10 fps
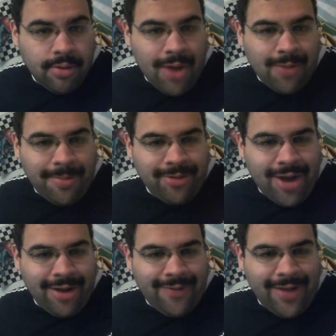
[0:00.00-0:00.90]
Grass Weapon
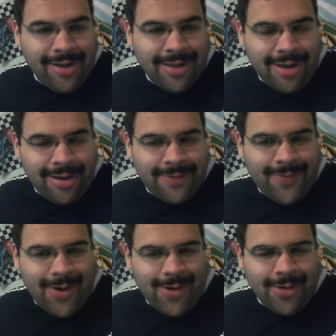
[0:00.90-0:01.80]
Triangle Advantage against colorless
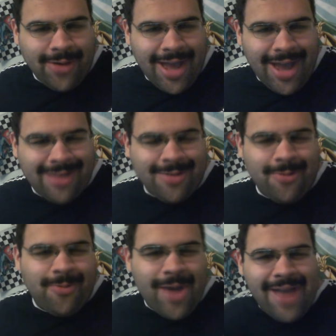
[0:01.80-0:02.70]
foes. Okay, it's a
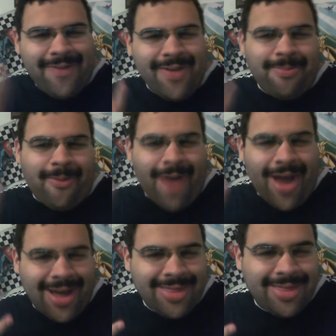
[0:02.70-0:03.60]
Raven
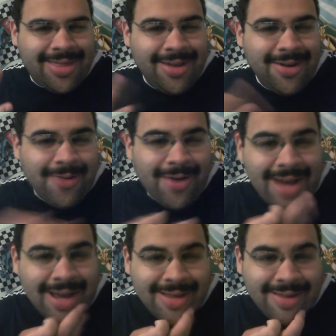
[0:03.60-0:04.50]
Breath. What
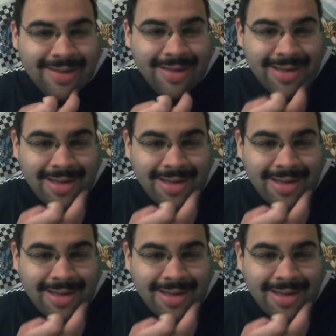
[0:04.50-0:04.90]
next?